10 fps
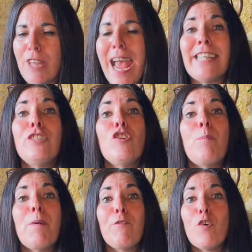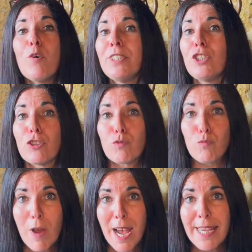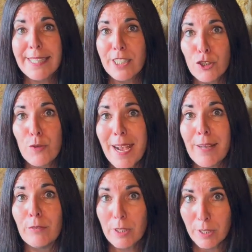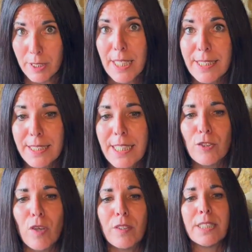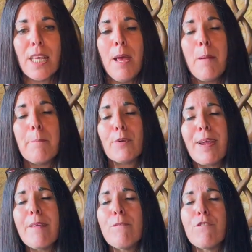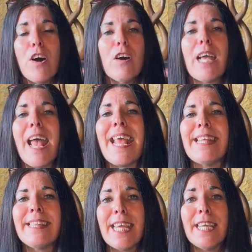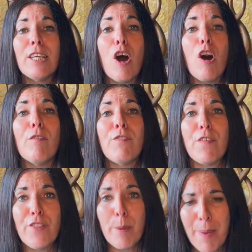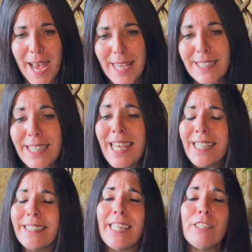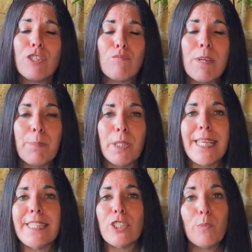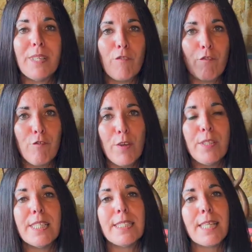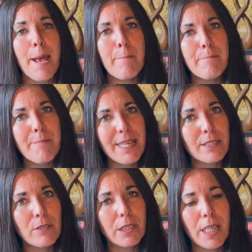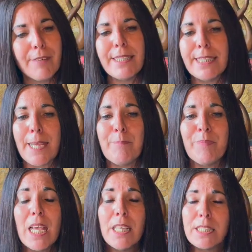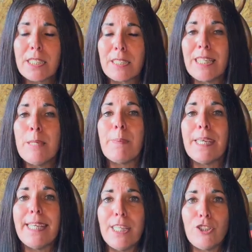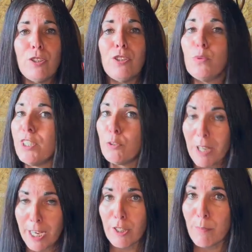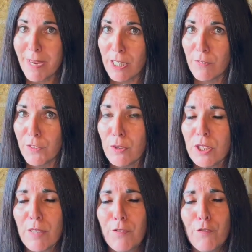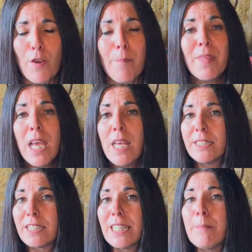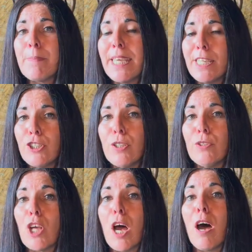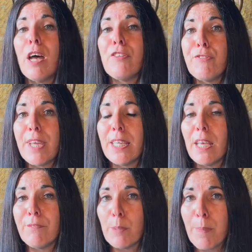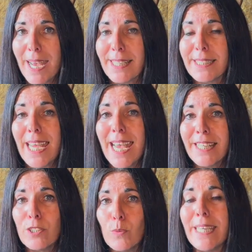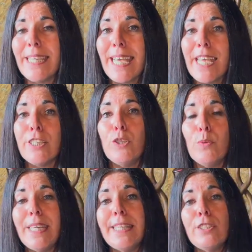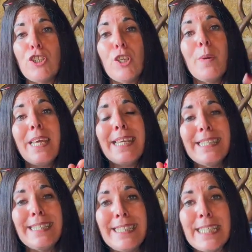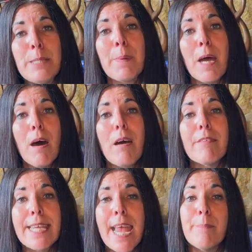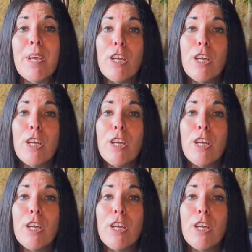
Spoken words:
and your performance just rise throughout this detox. Brain fog, a thing of the past, that is replaced with focus and mental clarity. Sleep issues, which I know many of you suffer from. Sleep issues are a thing of the past as we get you into deep REM,